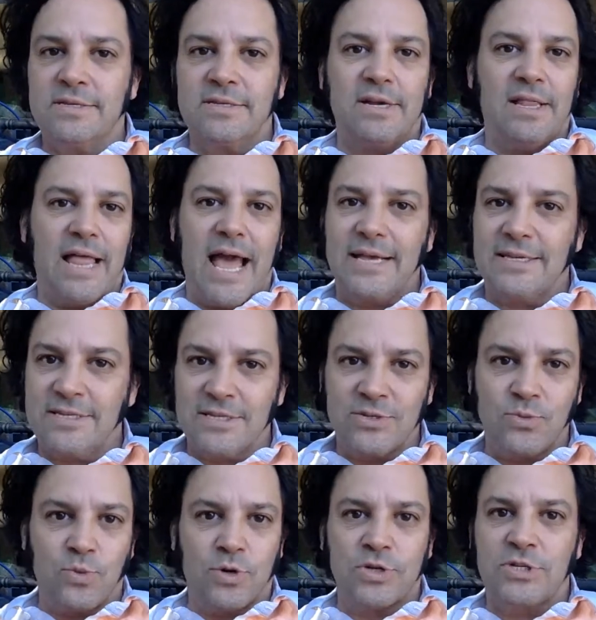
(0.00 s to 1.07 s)
classes,
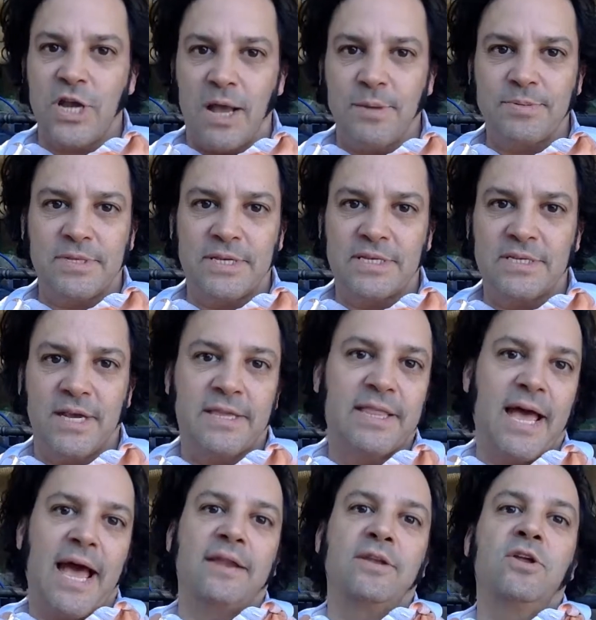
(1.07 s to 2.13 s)
workshops, and things like
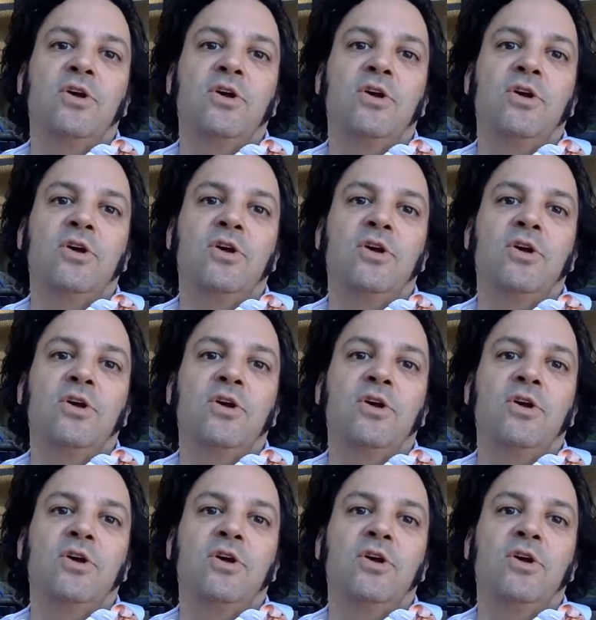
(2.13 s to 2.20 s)
that